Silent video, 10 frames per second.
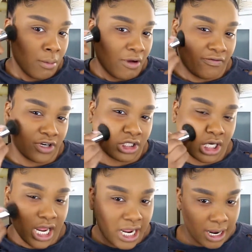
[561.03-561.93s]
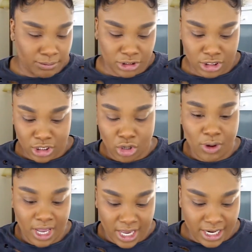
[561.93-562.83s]
But for today, I'm just gonna go
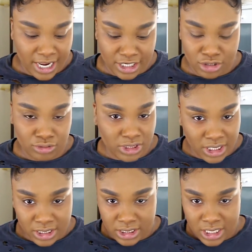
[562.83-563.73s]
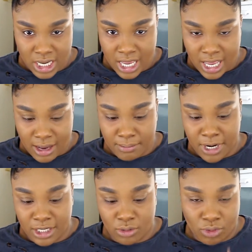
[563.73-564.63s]
ahead and use it and
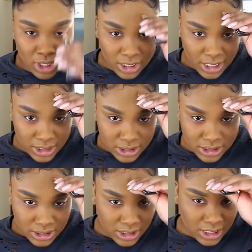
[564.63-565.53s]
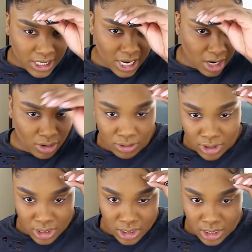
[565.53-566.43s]
make it work and see
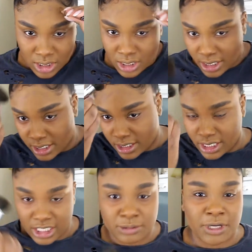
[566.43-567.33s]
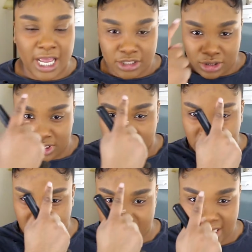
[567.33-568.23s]
how it does. But as you can
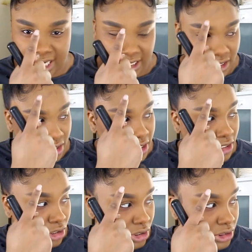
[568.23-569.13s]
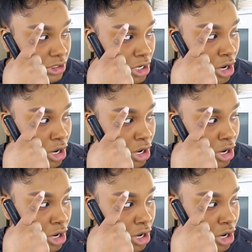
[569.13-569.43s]
see, it looks